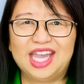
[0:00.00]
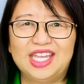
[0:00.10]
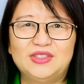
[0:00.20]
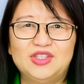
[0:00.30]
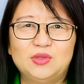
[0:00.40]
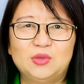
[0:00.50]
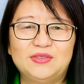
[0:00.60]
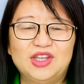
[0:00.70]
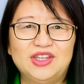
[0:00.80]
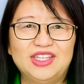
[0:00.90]
Answers
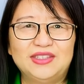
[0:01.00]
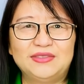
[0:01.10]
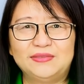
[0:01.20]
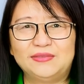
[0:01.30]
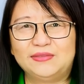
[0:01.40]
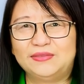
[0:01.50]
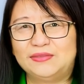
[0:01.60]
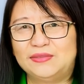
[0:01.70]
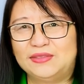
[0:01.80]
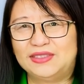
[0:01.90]
will vary.
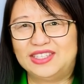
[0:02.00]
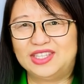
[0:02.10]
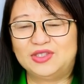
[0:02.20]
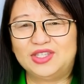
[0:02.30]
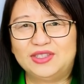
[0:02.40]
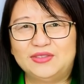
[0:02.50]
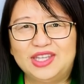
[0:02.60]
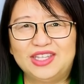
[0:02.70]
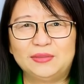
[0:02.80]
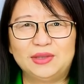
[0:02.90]
District of
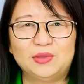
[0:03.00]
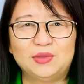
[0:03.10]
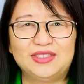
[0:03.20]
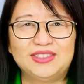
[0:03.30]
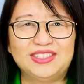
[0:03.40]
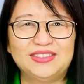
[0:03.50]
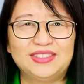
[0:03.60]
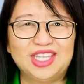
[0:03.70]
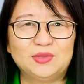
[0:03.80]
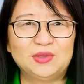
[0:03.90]
Columbia
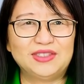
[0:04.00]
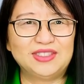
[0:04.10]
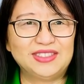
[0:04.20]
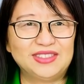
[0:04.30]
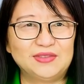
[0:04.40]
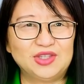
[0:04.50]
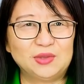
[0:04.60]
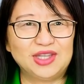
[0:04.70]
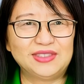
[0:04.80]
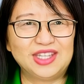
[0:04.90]
residents and residents of
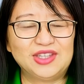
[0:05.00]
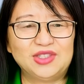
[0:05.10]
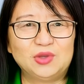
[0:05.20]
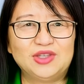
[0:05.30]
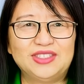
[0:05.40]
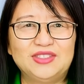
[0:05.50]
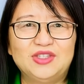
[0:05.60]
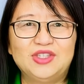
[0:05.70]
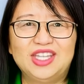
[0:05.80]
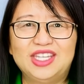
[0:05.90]
U.S. territories
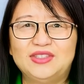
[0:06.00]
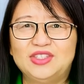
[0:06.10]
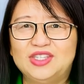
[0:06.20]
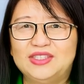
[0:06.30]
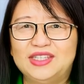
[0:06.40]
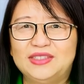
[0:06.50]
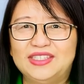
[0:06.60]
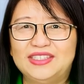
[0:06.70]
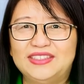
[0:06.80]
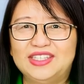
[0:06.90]
should answer that
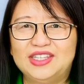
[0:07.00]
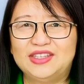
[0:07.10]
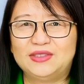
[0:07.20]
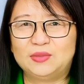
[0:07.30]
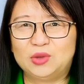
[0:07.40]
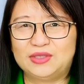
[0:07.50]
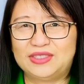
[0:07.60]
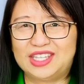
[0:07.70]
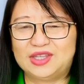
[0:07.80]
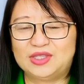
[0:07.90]
D.C., or
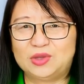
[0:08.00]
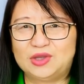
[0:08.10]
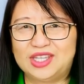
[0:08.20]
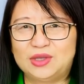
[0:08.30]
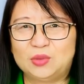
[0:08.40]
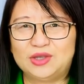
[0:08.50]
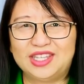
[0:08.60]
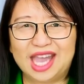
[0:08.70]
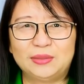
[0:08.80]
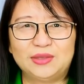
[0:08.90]
the territory where
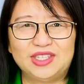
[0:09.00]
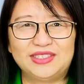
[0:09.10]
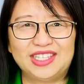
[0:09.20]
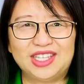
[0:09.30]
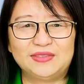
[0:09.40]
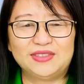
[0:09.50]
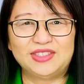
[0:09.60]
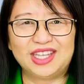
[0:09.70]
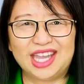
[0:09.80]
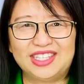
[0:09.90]
the applicant
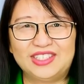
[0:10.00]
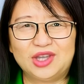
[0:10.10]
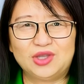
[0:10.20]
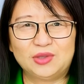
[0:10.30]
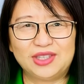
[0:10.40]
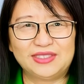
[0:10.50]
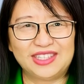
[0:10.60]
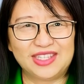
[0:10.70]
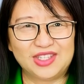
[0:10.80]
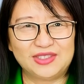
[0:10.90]
lives, has no U.S.
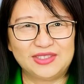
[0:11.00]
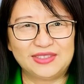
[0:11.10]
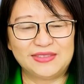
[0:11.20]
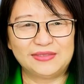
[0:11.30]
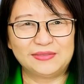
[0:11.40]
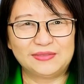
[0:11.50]
senators.